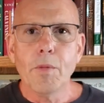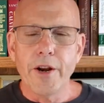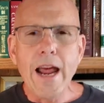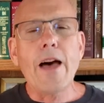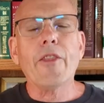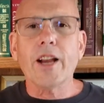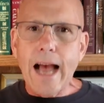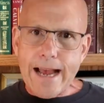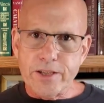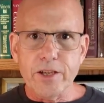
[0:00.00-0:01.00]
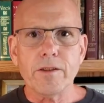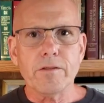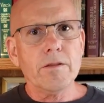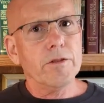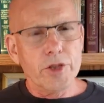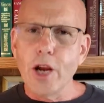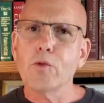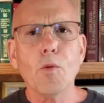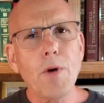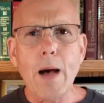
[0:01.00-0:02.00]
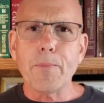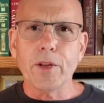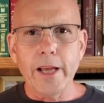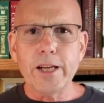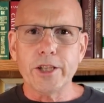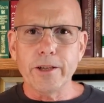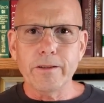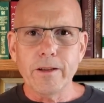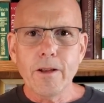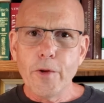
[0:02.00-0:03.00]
But now the guys in general population,